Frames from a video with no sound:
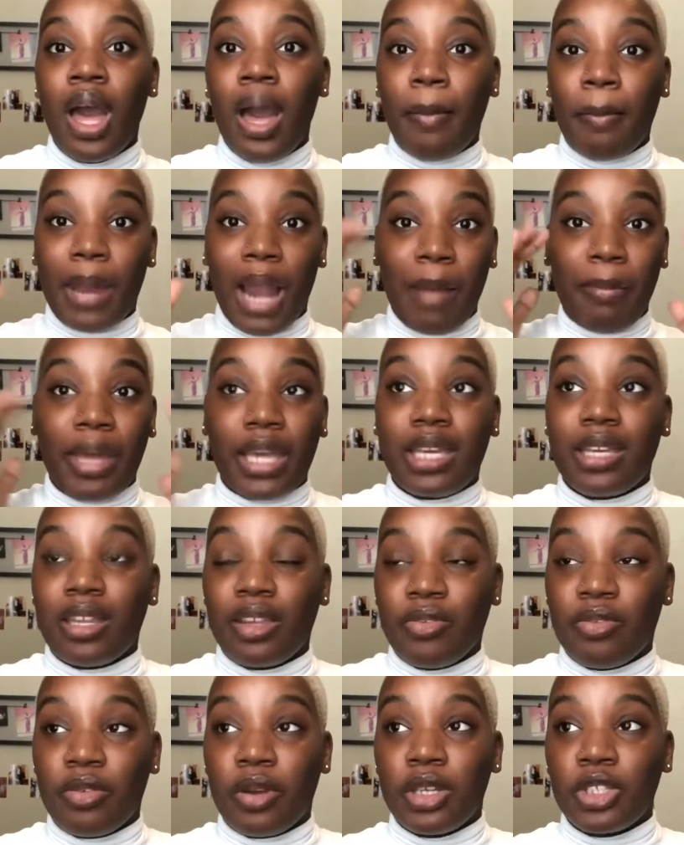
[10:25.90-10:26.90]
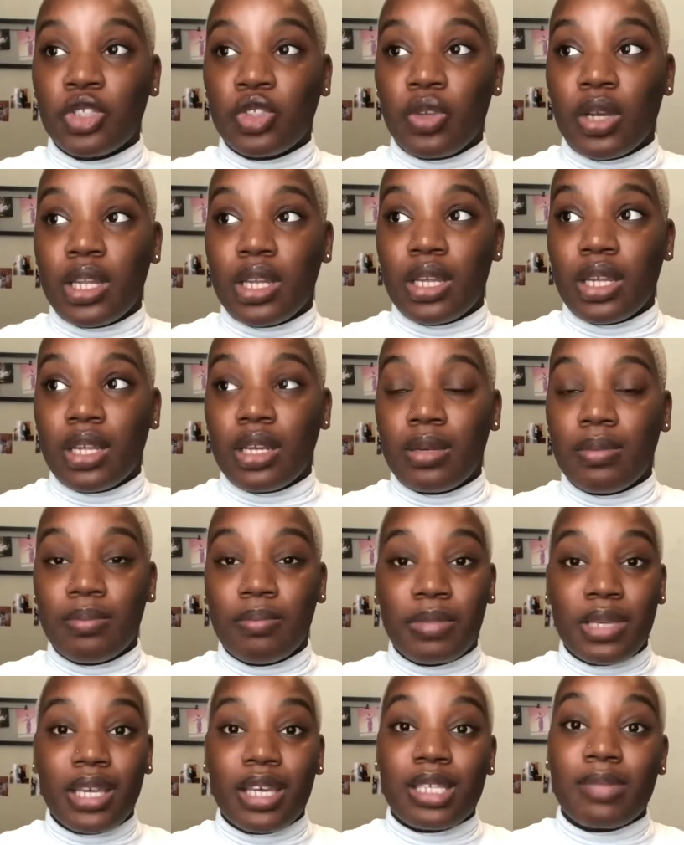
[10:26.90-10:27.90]
but I'm like getting frustrated
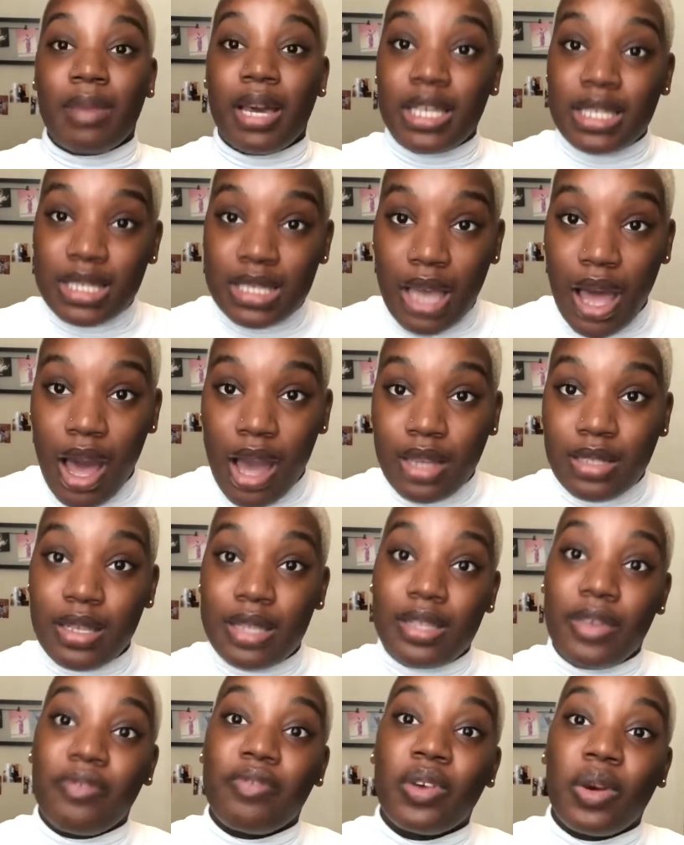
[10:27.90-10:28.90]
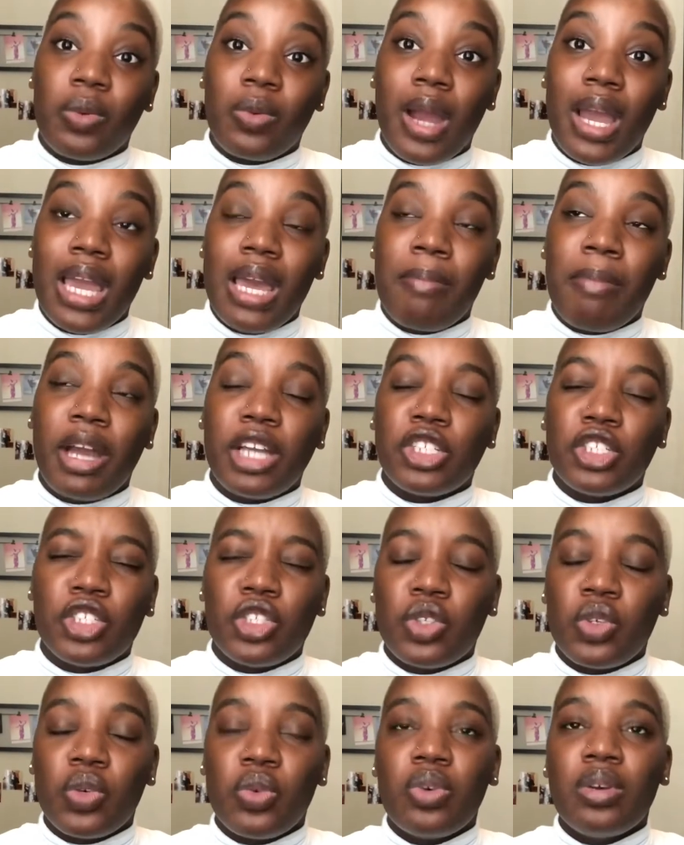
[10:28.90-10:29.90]
because my sock doesn't feel right in my
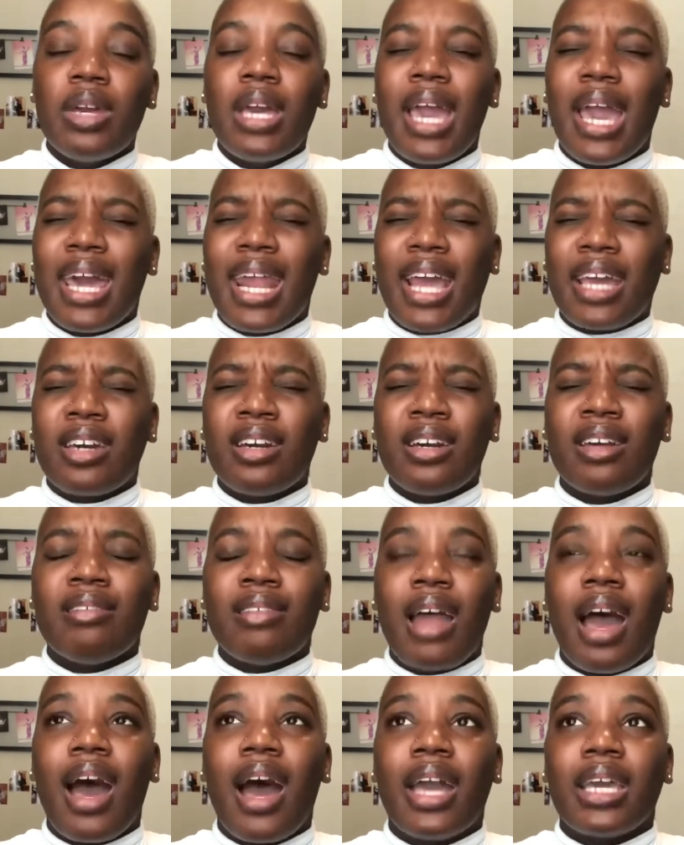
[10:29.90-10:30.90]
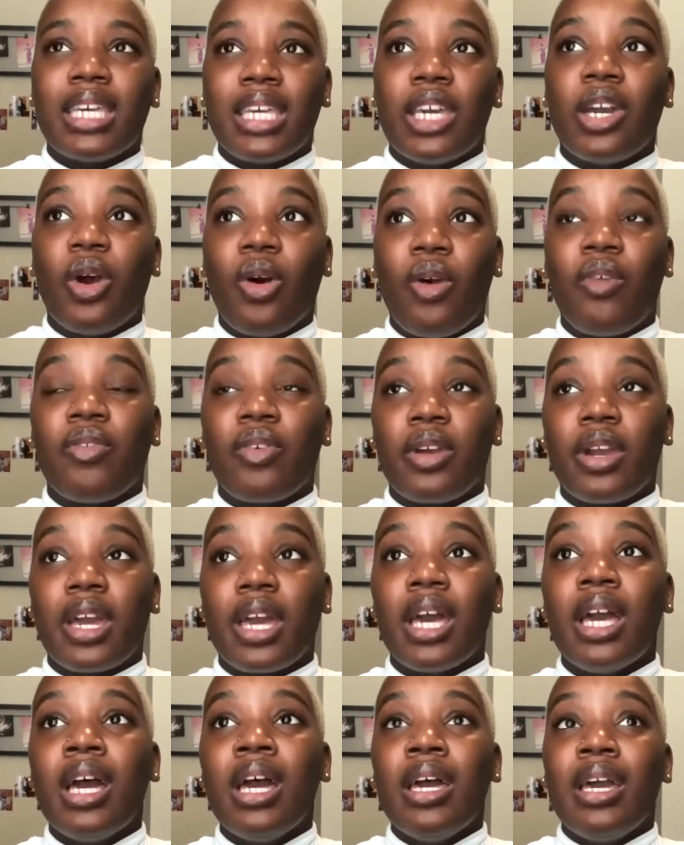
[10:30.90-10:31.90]
shoe, and I could not get over
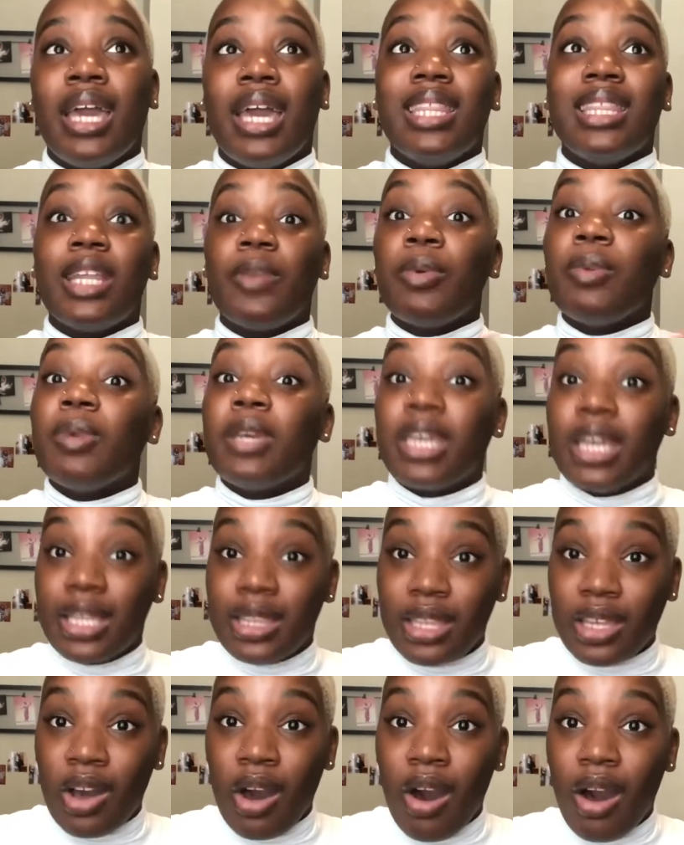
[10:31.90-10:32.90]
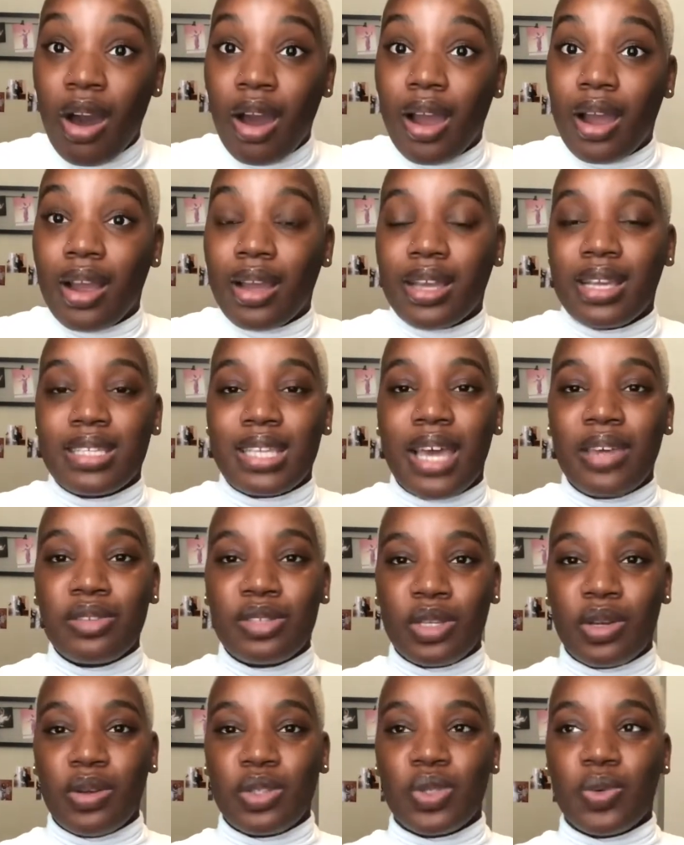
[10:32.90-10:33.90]
it. And then we would get in the car, because I used
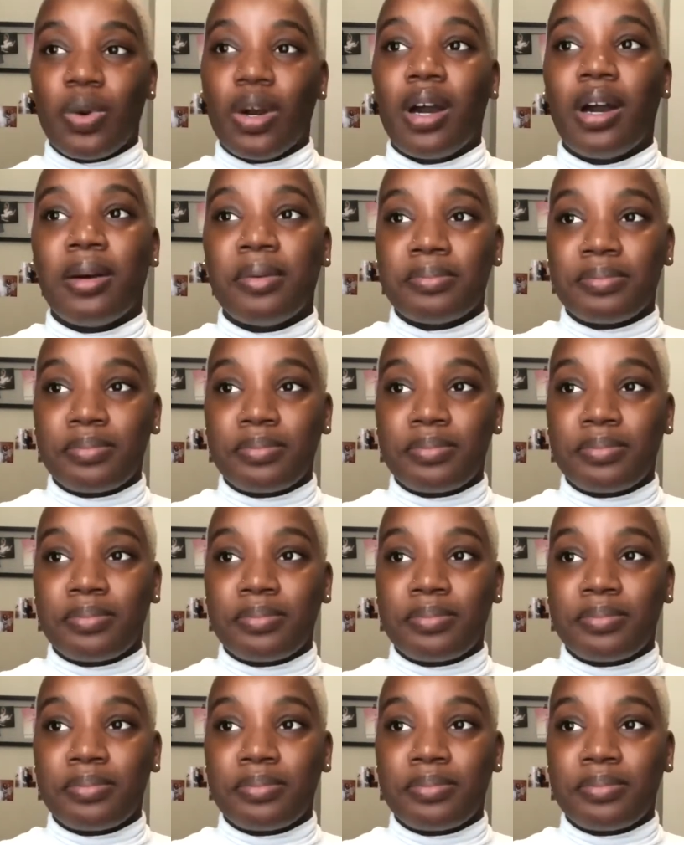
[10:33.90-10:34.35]
to go to a